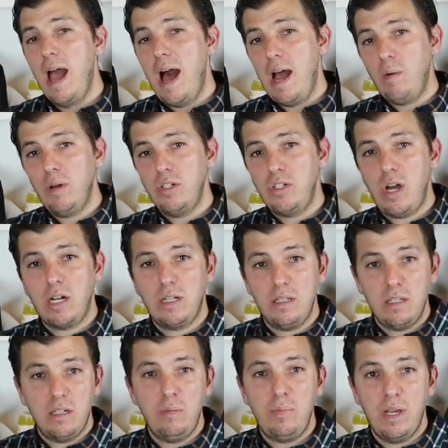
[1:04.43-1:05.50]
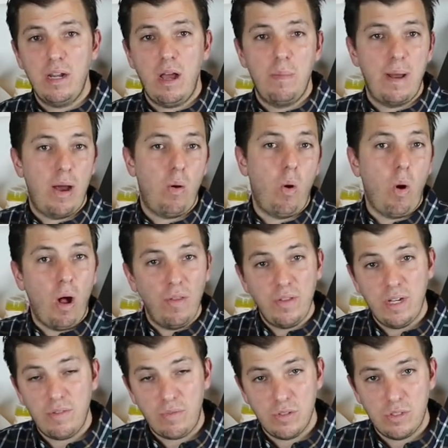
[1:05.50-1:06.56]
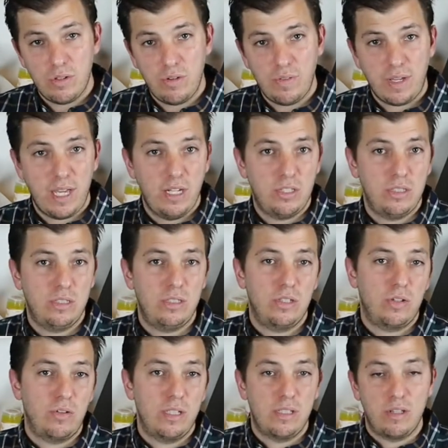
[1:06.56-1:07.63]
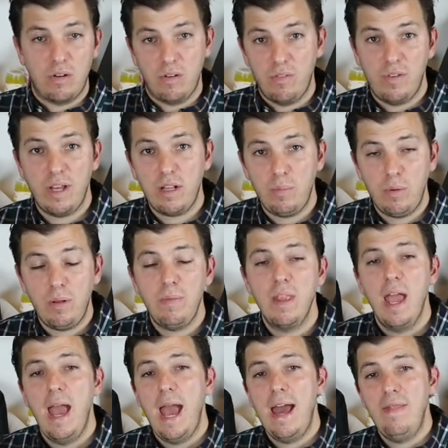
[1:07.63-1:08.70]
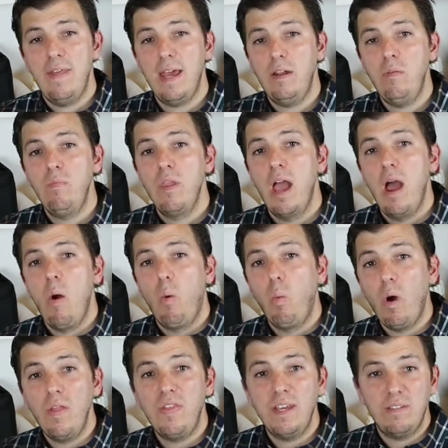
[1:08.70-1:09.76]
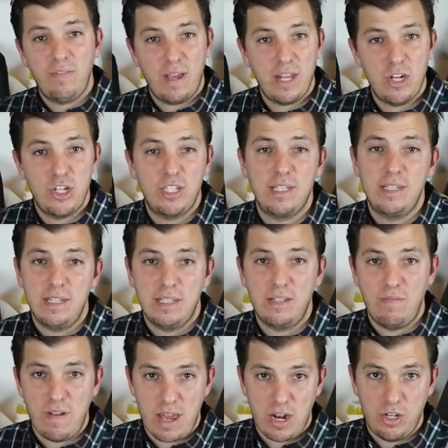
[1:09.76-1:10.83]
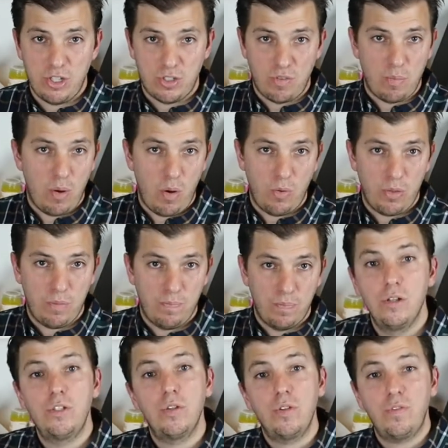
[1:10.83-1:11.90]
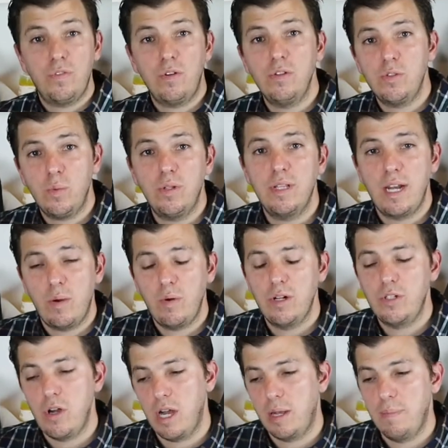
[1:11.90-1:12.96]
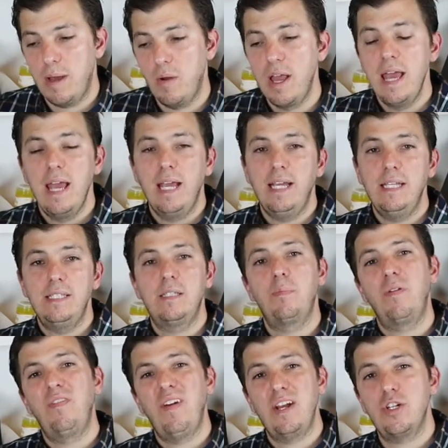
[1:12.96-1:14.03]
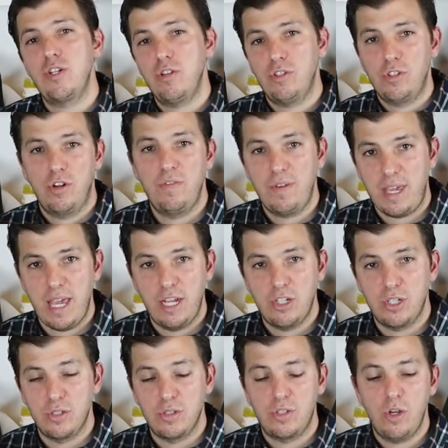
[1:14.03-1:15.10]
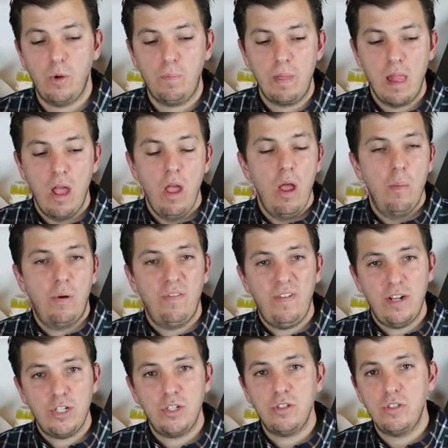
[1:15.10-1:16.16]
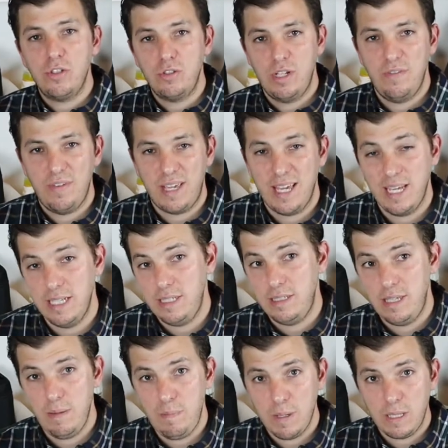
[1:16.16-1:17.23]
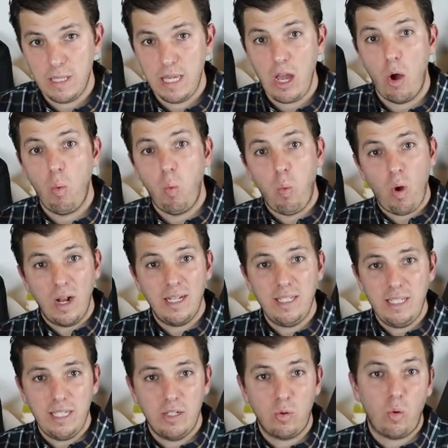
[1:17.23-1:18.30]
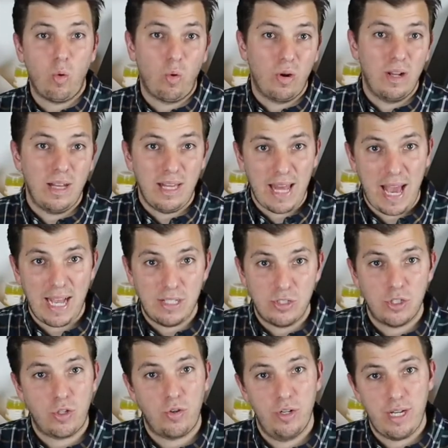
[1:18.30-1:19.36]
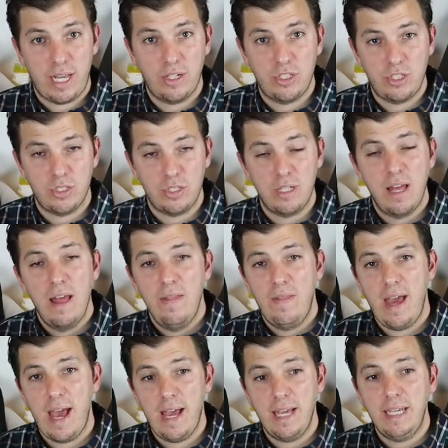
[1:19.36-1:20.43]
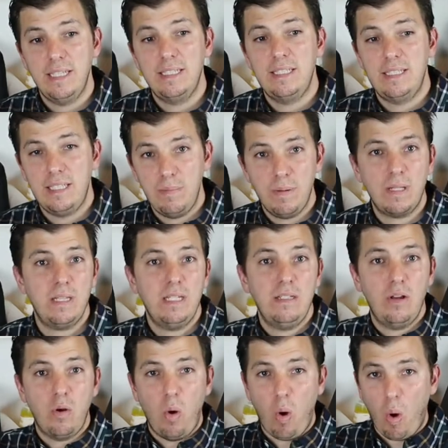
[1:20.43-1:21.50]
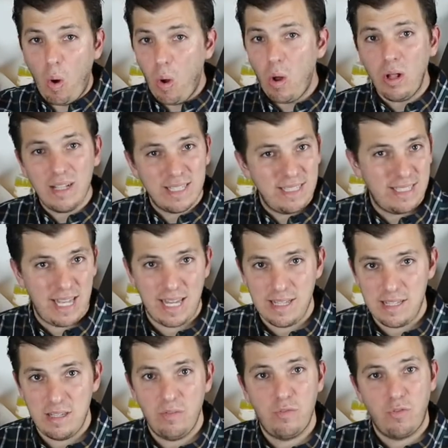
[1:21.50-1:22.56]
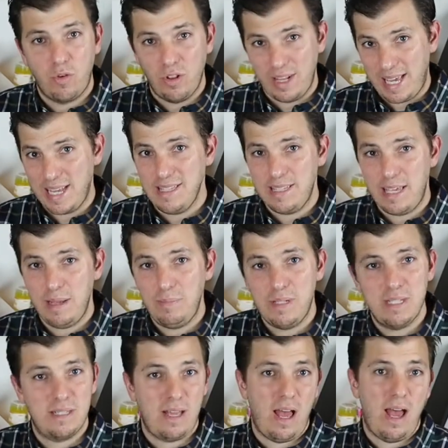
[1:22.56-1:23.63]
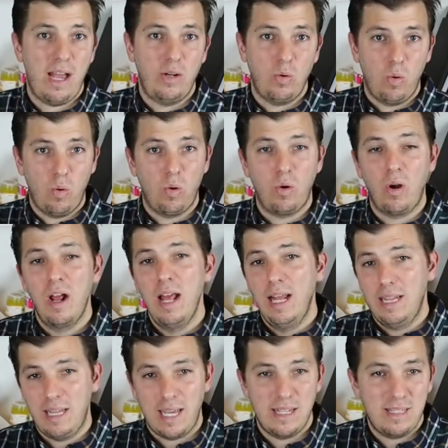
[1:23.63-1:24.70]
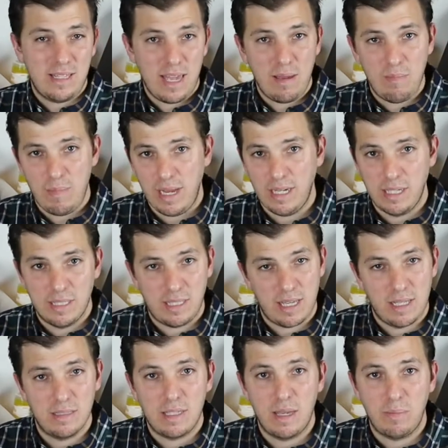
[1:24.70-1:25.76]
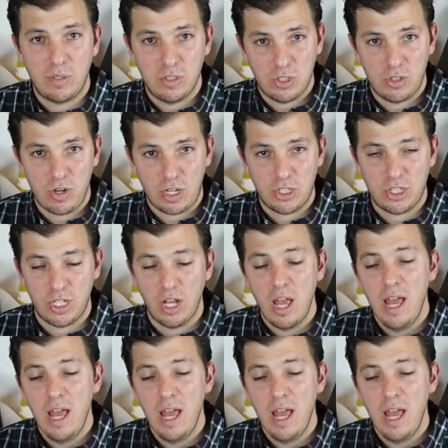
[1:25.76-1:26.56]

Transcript: I want to talk a little bit about all the different certifications and degrees that are available, and then what the advantages and disadvantages are both. So the first one that I want to talk about is the professional certification. So professional certificate is typically a 1 year or less credential that is typically all intensive for landscape design or landscape maintenance, landscape construction.